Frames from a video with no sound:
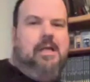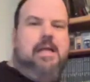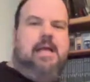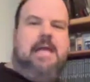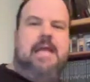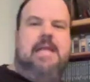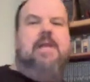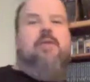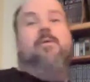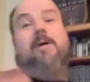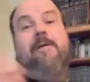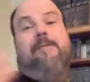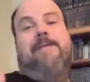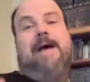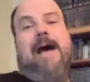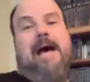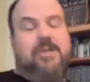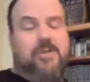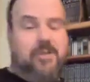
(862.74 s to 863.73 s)
eating real
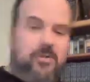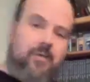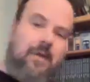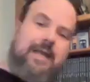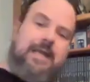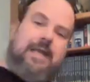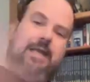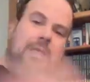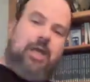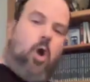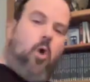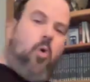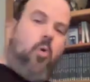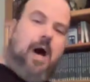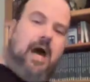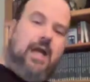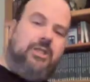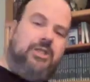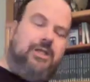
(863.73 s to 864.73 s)
fast so I could go
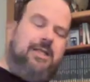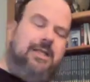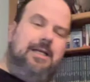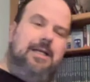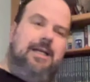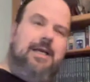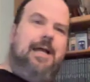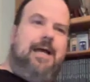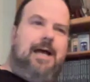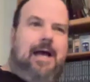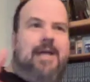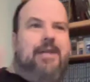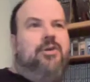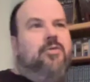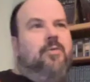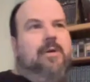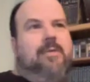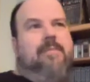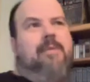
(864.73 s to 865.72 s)
watch it. I
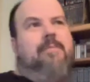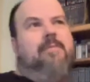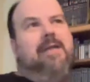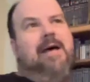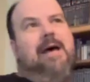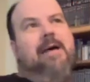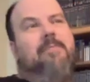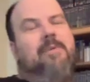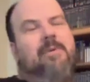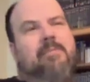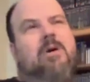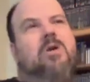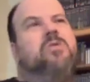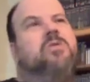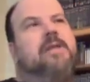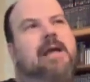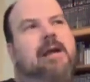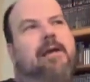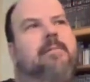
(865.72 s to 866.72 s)
do remember that, but
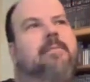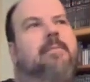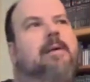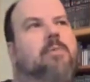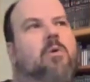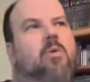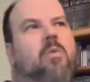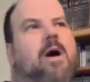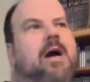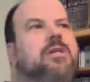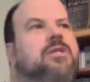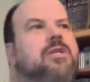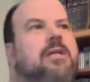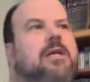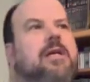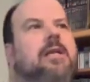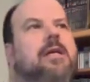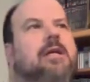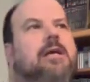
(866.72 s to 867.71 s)
mostly I remember watching
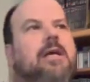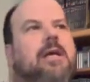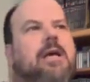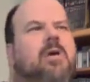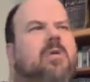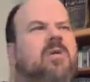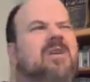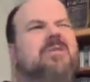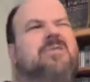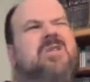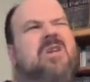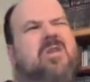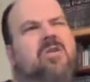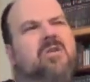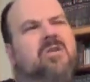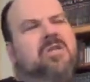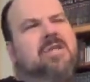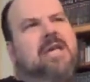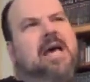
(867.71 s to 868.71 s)
it. Well, it was
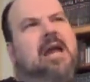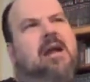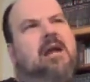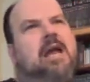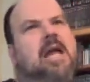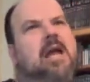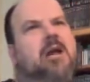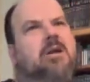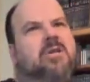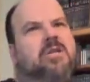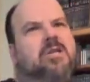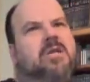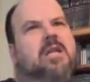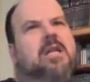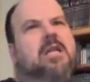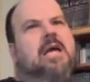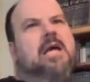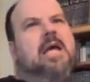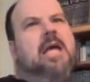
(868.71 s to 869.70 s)
either Saturday or
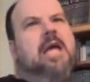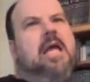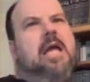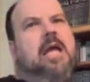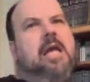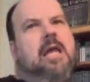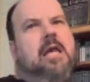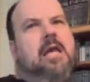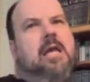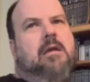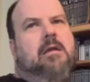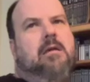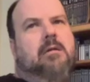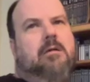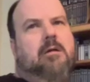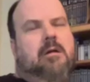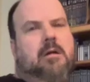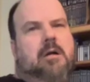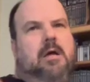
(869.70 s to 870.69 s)
Sunday,
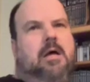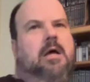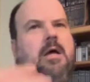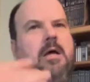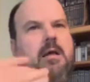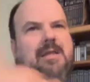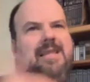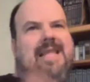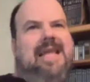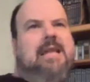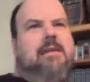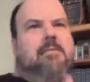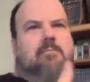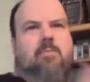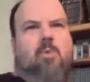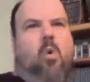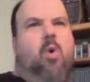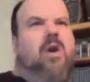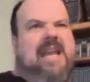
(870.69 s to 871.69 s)
late
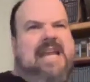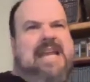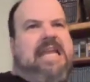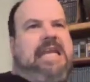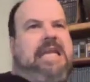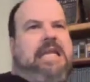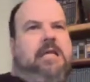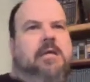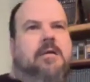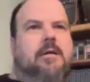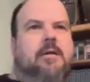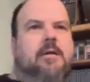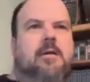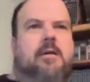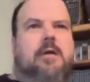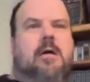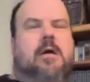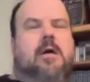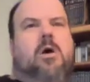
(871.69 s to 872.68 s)
morning,
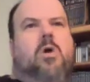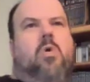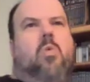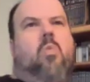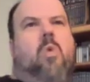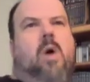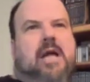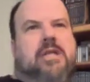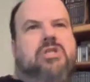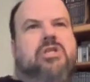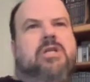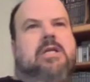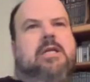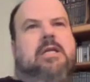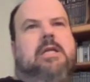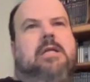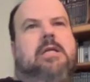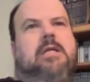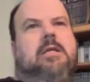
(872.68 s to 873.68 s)

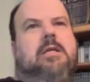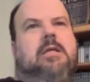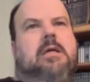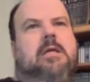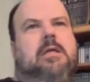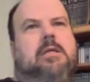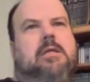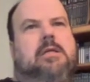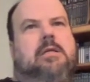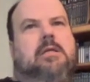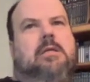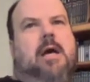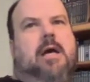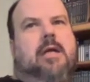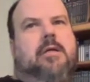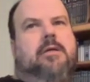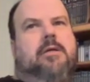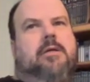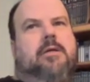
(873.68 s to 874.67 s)
watching
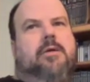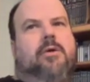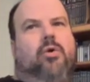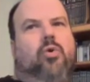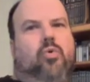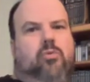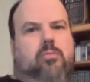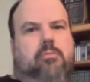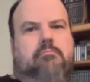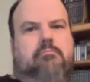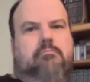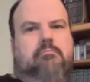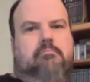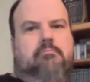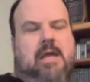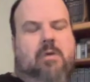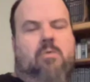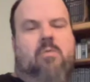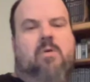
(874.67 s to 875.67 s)
Doctor Who.
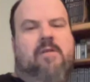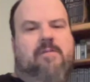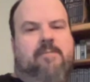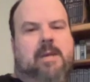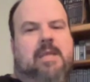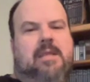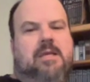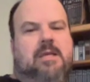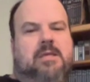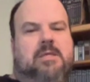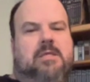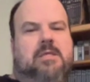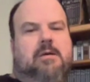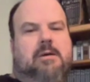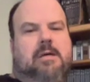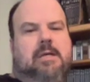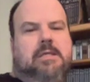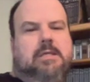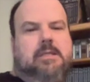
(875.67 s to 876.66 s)
And it would have been this
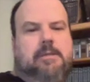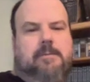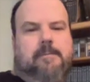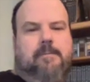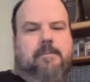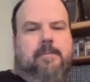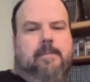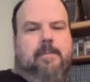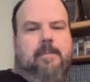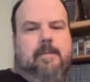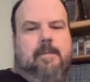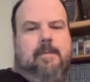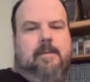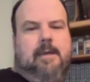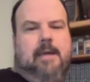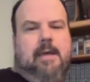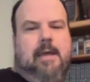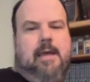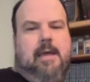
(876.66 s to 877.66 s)
series.
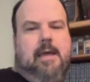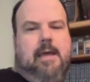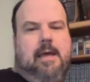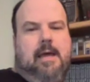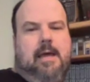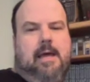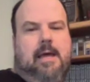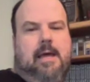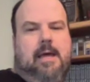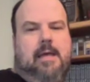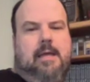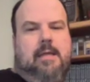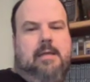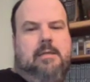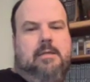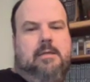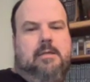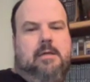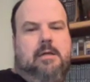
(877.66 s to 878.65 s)

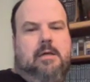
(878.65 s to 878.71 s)
And